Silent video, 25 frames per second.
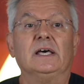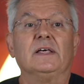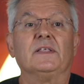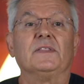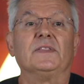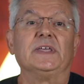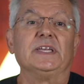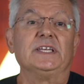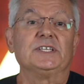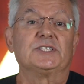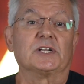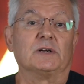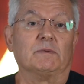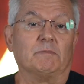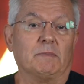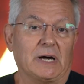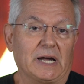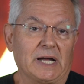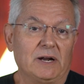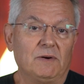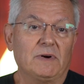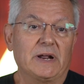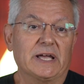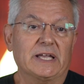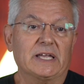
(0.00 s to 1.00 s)
These are
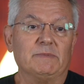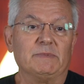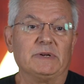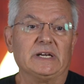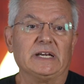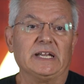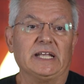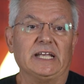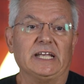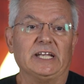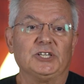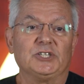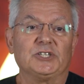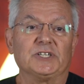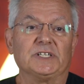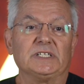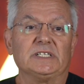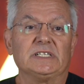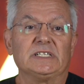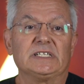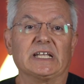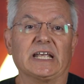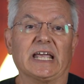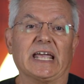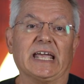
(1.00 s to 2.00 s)
my
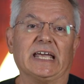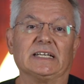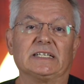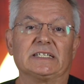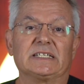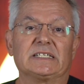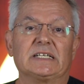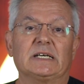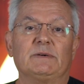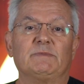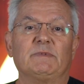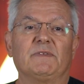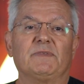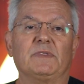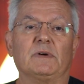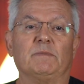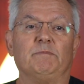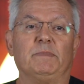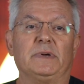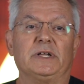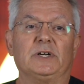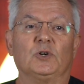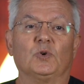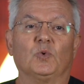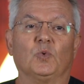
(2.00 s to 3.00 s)
recommendations, and some of the
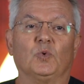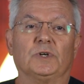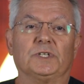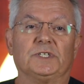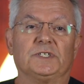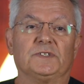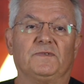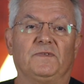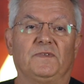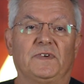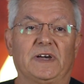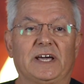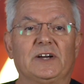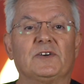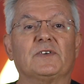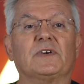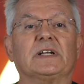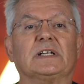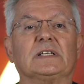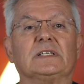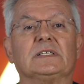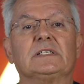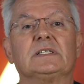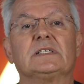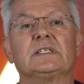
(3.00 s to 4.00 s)
Bitter Woods
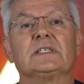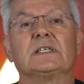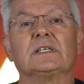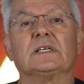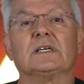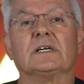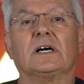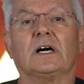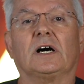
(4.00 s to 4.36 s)
veterans,